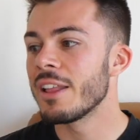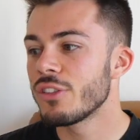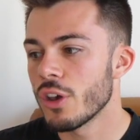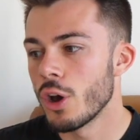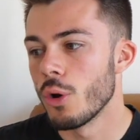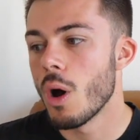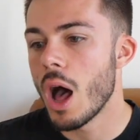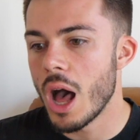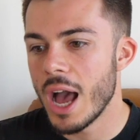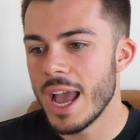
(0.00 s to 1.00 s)
And so
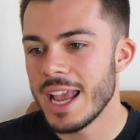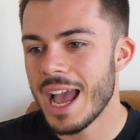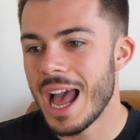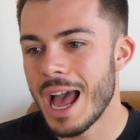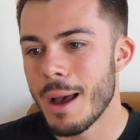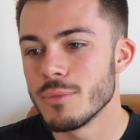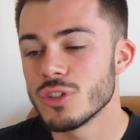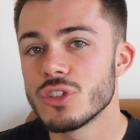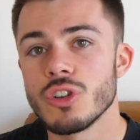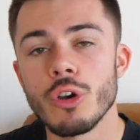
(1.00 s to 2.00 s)
I am
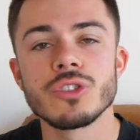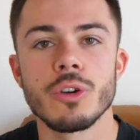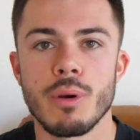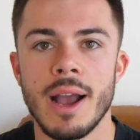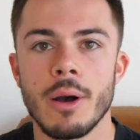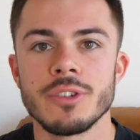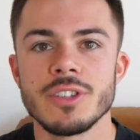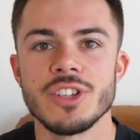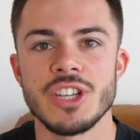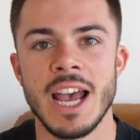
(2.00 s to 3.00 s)
so proud
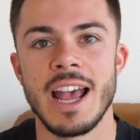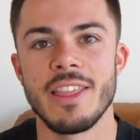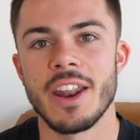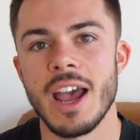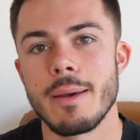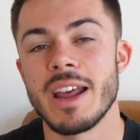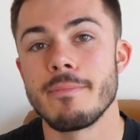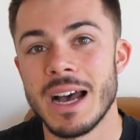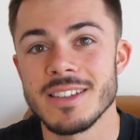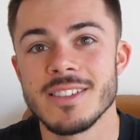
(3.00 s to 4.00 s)
to share that I am an
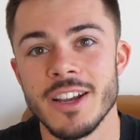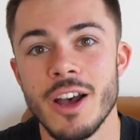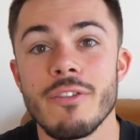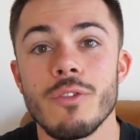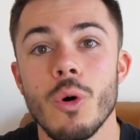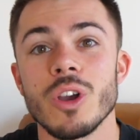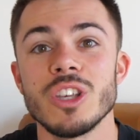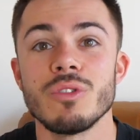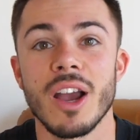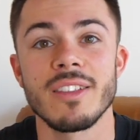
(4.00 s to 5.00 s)
ambassador for
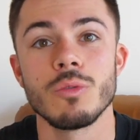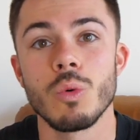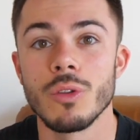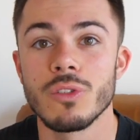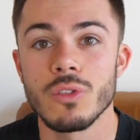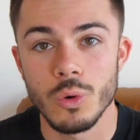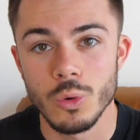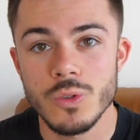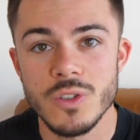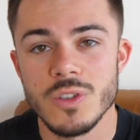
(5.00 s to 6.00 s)
United World
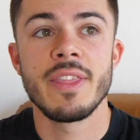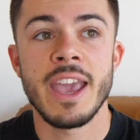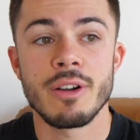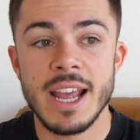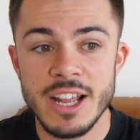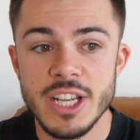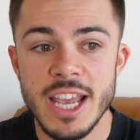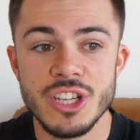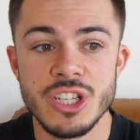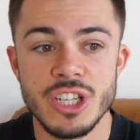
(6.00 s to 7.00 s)
Schools. They are an
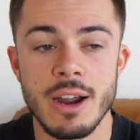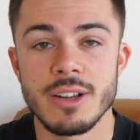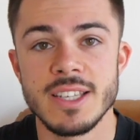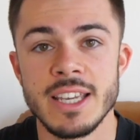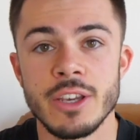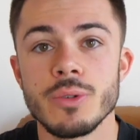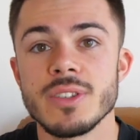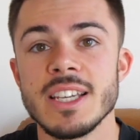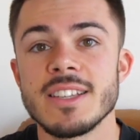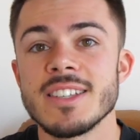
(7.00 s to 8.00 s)
education charity who
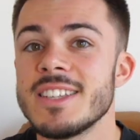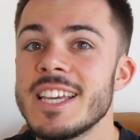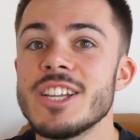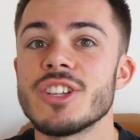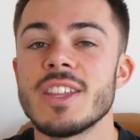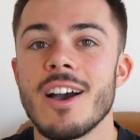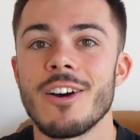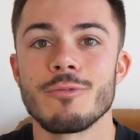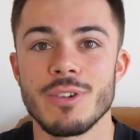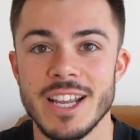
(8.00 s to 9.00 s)
seek to teach the
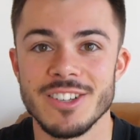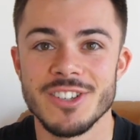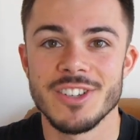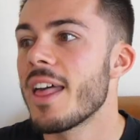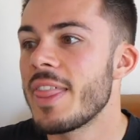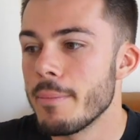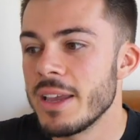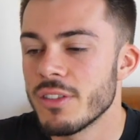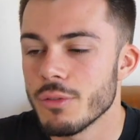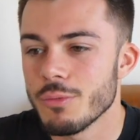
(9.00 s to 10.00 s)
unreached. That
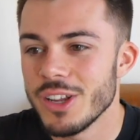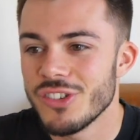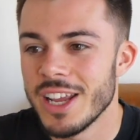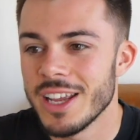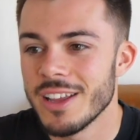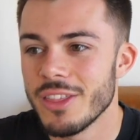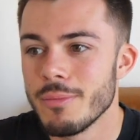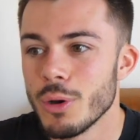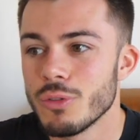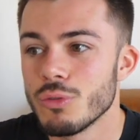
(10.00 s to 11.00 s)
means reaching the
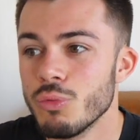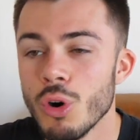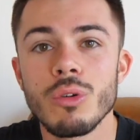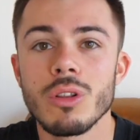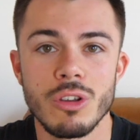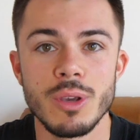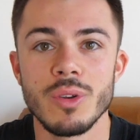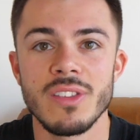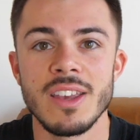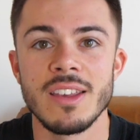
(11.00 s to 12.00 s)
most rural
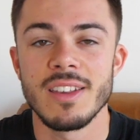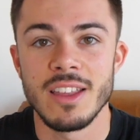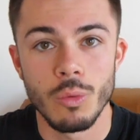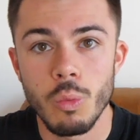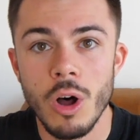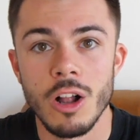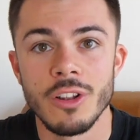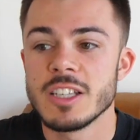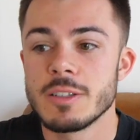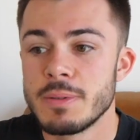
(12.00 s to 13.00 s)
communities in the
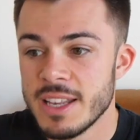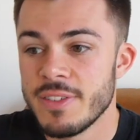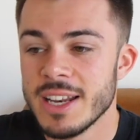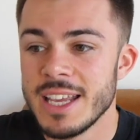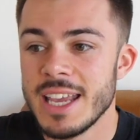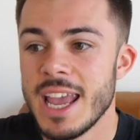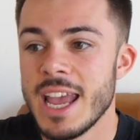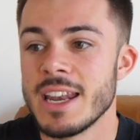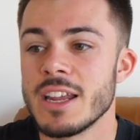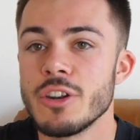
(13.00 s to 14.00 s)
world, specifically
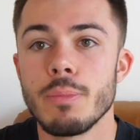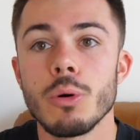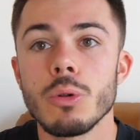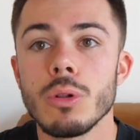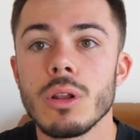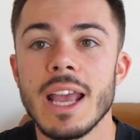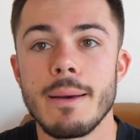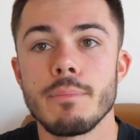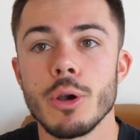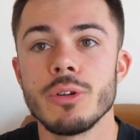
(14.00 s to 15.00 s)
in Nepal,
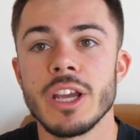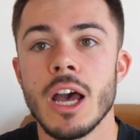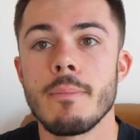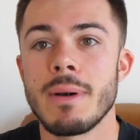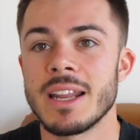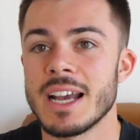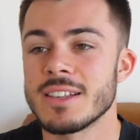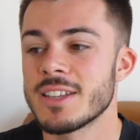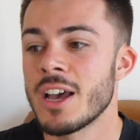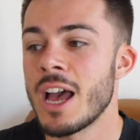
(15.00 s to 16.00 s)
Cambodia,
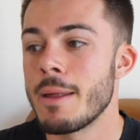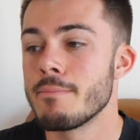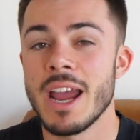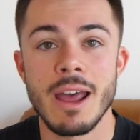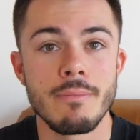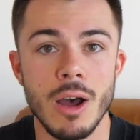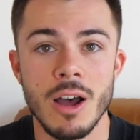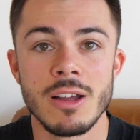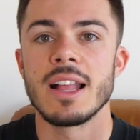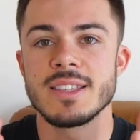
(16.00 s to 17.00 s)
Madagascar, and
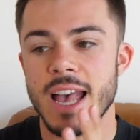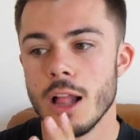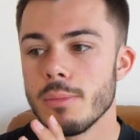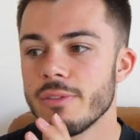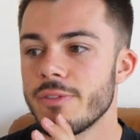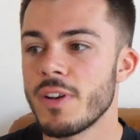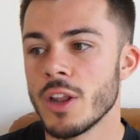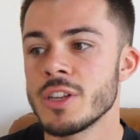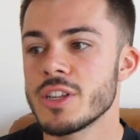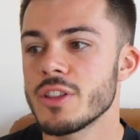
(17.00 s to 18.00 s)
Myanmar, and to help
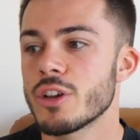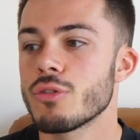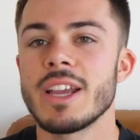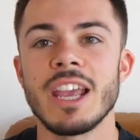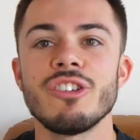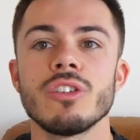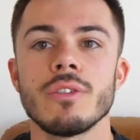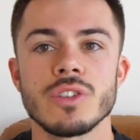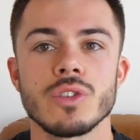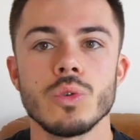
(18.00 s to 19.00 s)
fund the creation
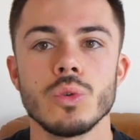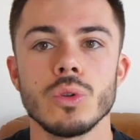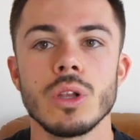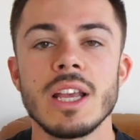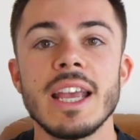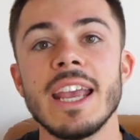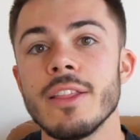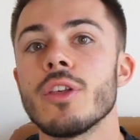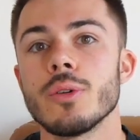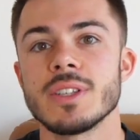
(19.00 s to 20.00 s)
of a school
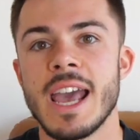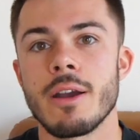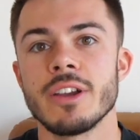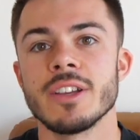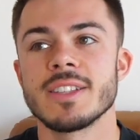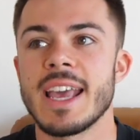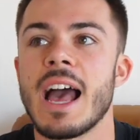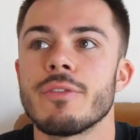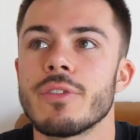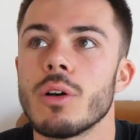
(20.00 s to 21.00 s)
in those areas. They
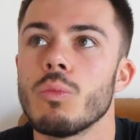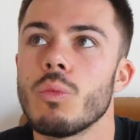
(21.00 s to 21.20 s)
have